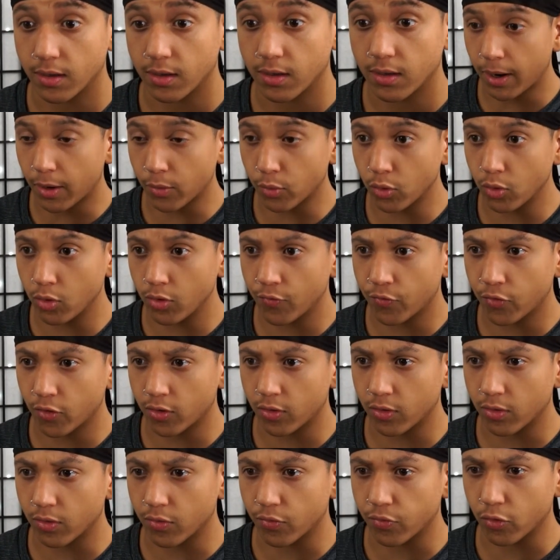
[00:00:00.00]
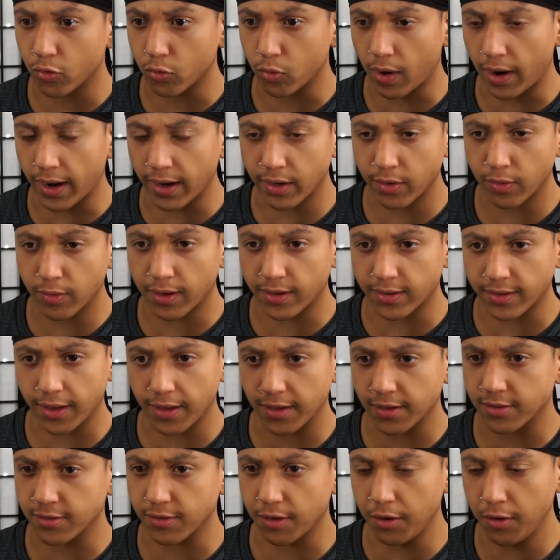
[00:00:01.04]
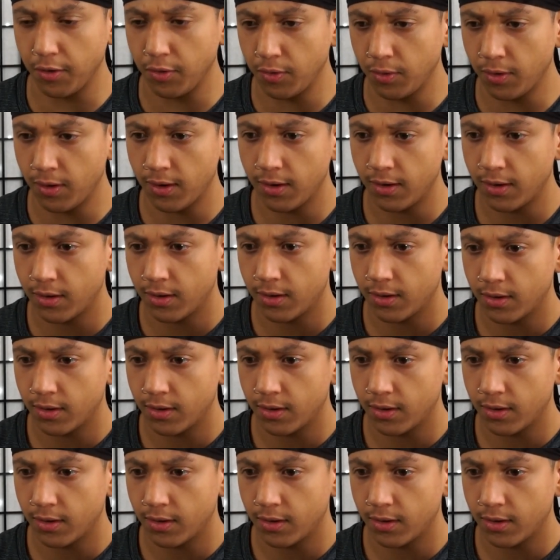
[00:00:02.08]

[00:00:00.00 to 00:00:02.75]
Am I rooting for, for Reiner? I think so.